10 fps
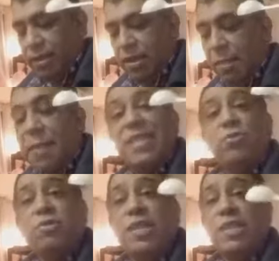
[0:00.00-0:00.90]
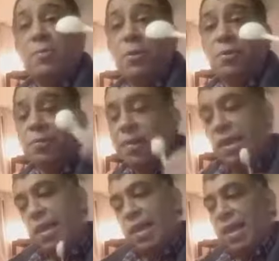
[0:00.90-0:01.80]
metal teaspoon.
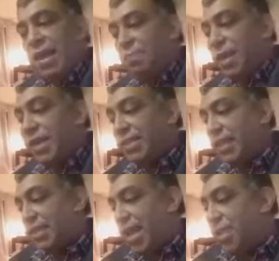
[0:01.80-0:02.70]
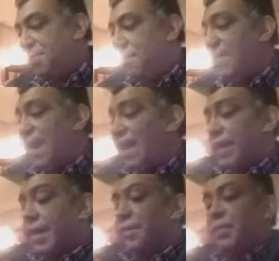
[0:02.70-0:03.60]
It makes it taste
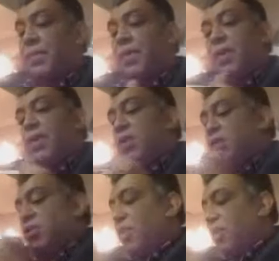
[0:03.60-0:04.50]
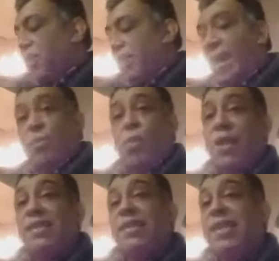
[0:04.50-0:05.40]
metallic-y. So you take
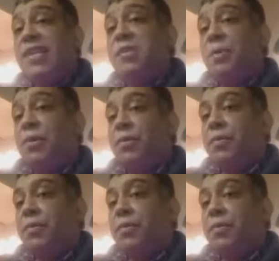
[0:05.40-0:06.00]
1 teaspoon,